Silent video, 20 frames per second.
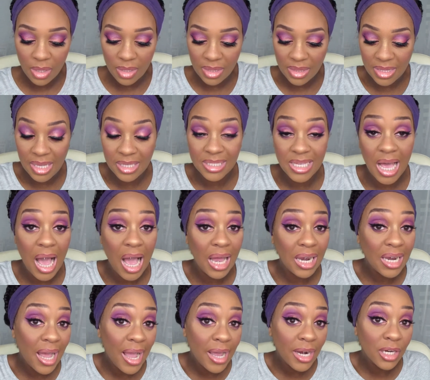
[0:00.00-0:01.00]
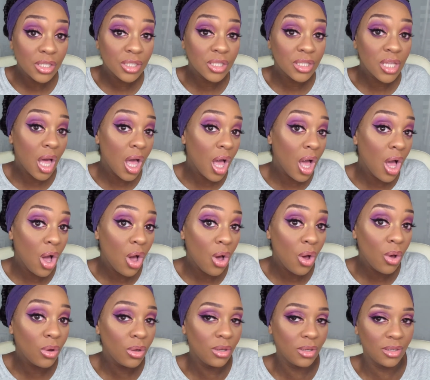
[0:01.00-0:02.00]
These highlighters
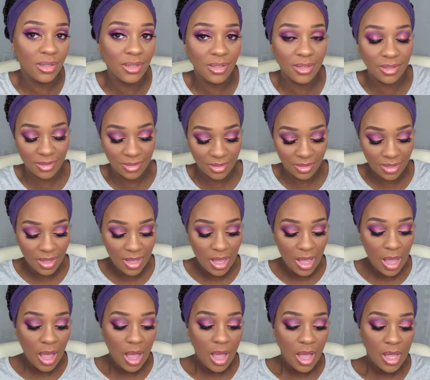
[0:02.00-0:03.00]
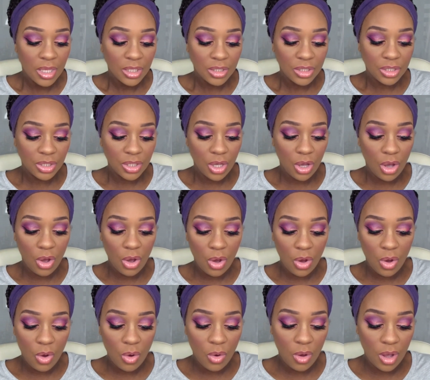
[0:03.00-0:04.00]
though,
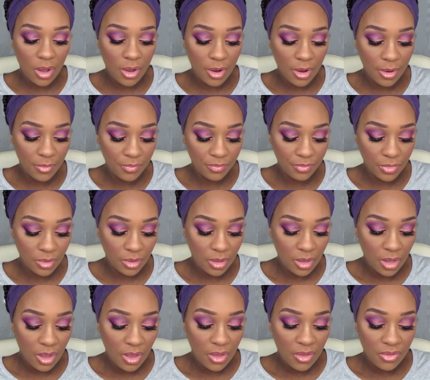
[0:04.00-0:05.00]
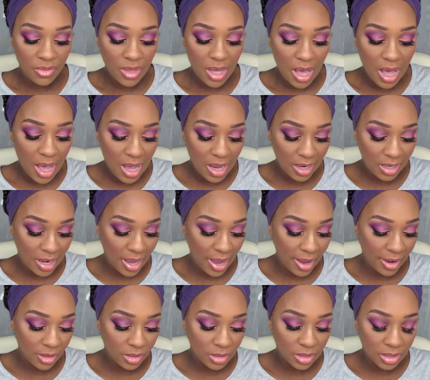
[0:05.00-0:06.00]
so the
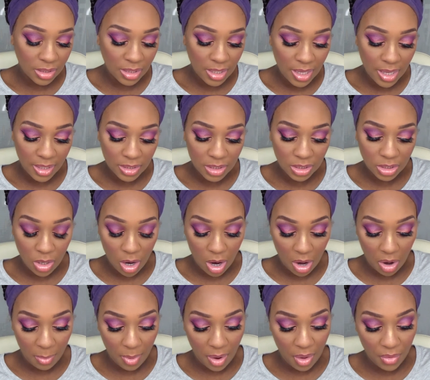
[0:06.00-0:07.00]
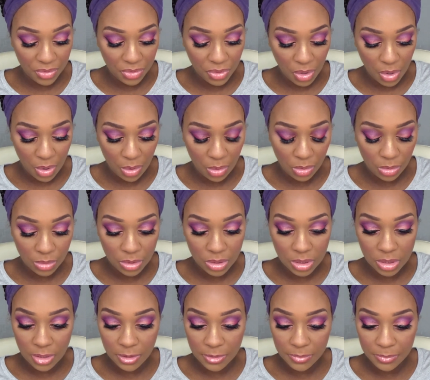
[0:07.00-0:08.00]
highlighters, let's talk about
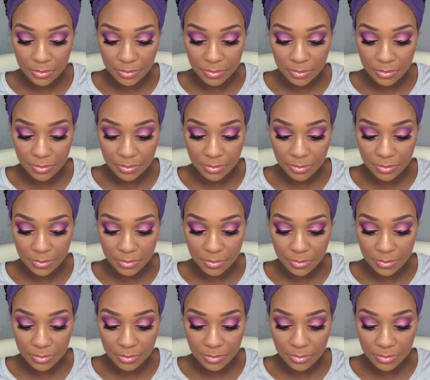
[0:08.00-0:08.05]
those.